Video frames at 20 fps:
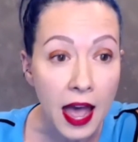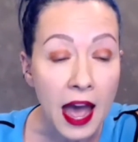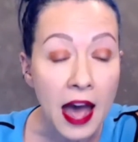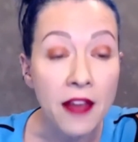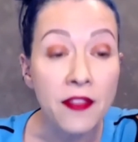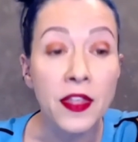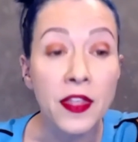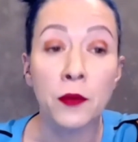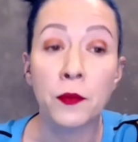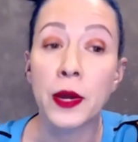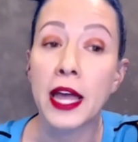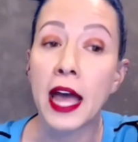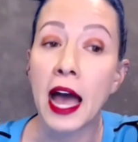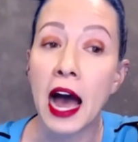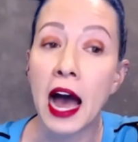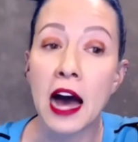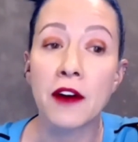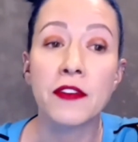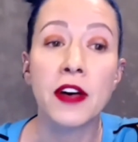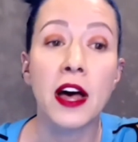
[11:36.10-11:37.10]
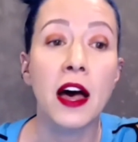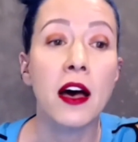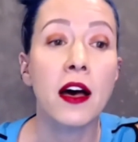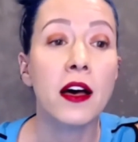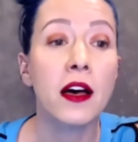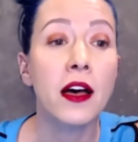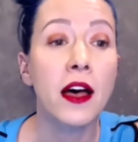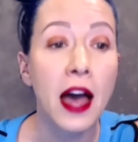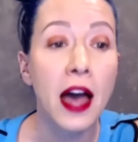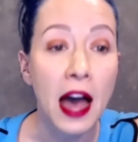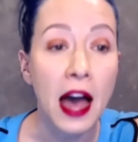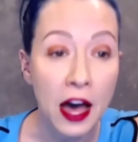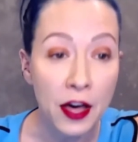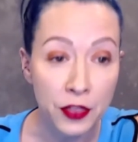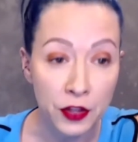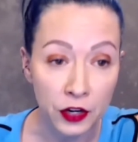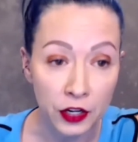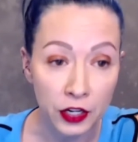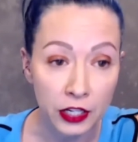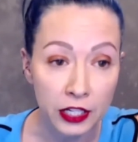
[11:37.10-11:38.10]
And then we have
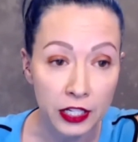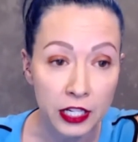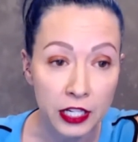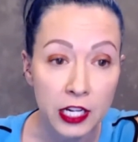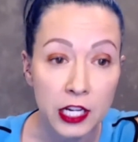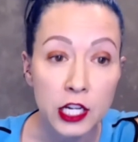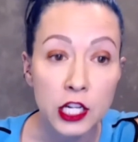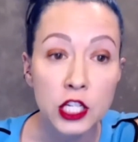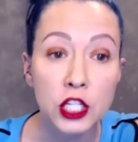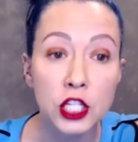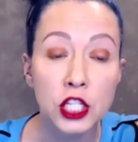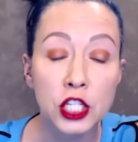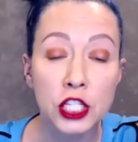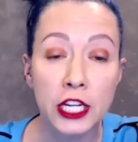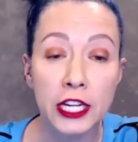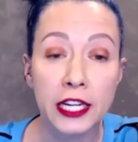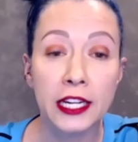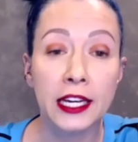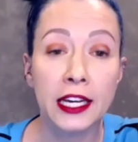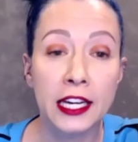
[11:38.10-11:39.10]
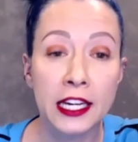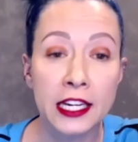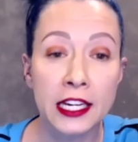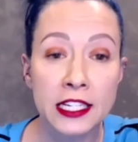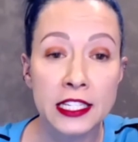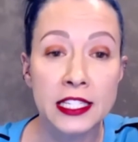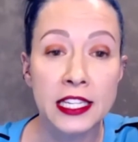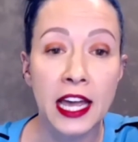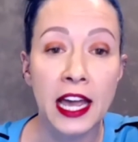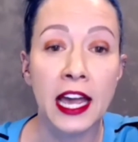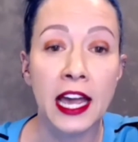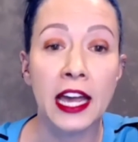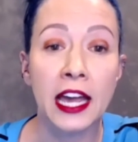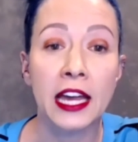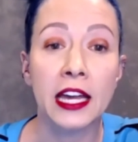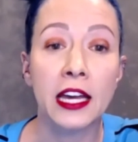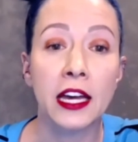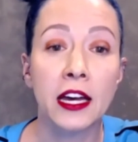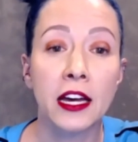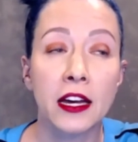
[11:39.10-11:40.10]
Heather. She is
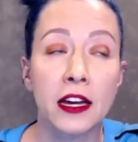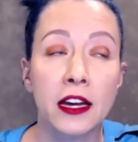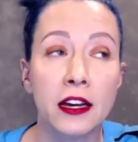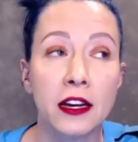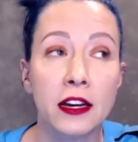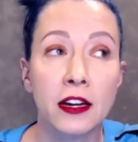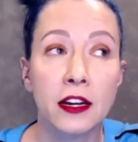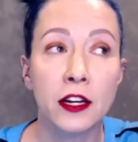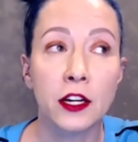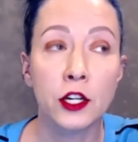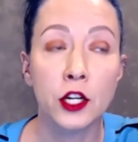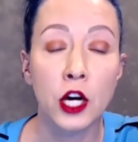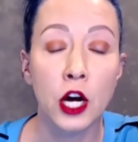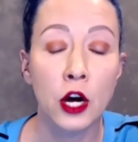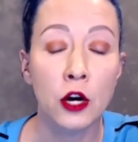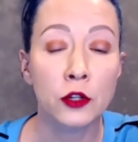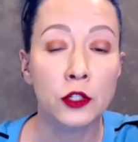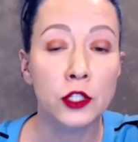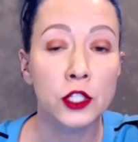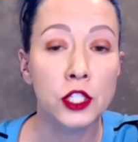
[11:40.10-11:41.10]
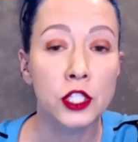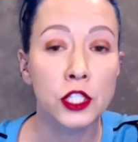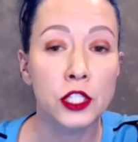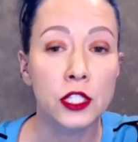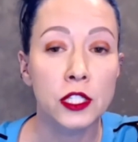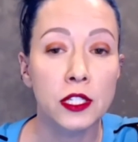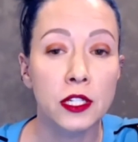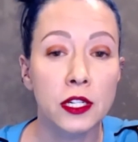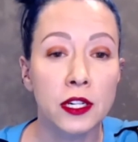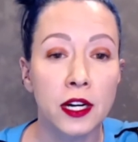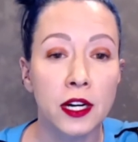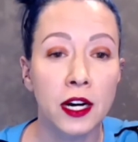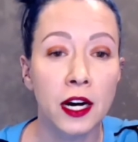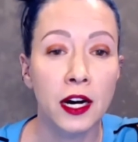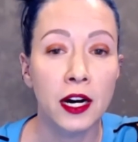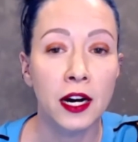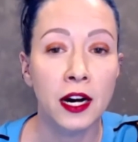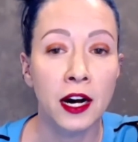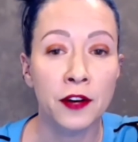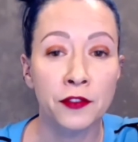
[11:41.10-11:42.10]
a coach
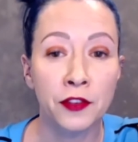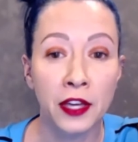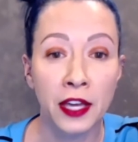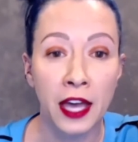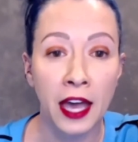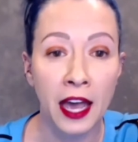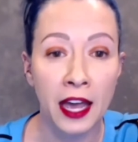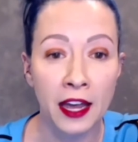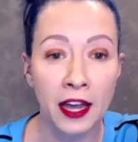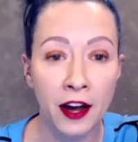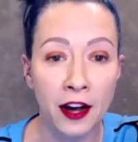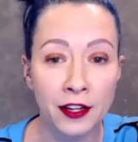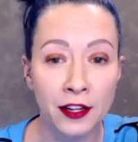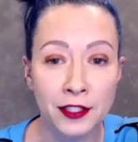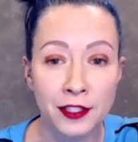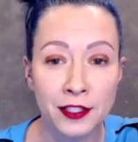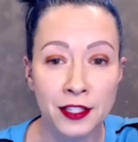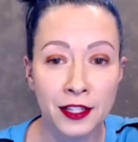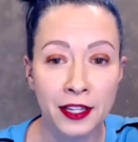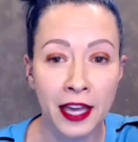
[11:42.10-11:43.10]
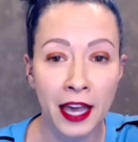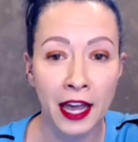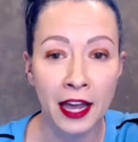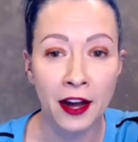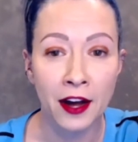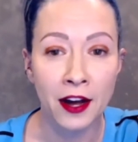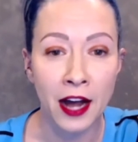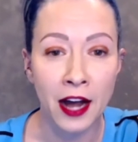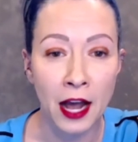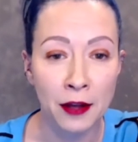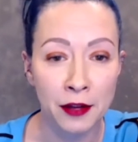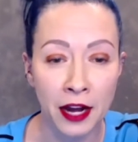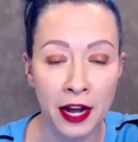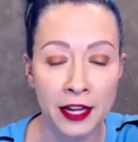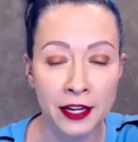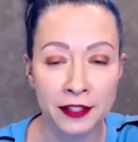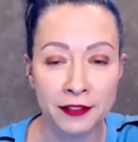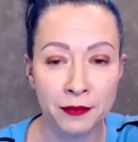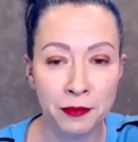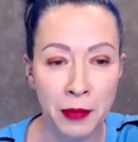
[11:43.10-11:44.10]
of chaos. Chaos,
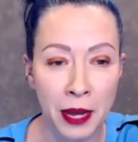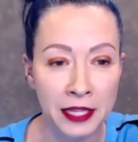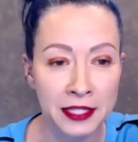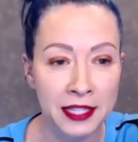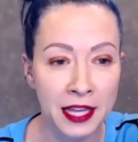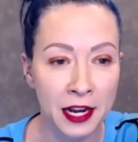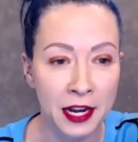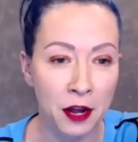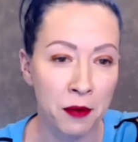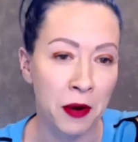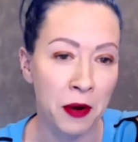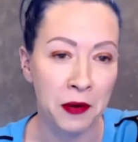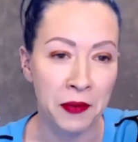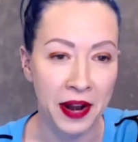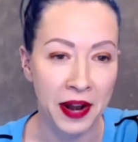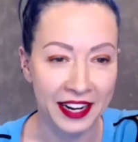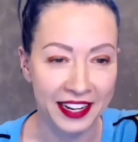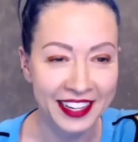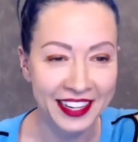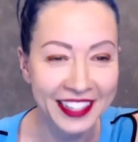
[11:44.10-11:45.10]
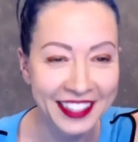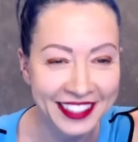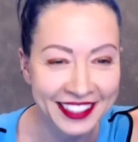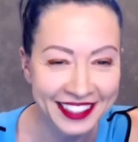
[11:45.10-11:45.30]
I messed that up already.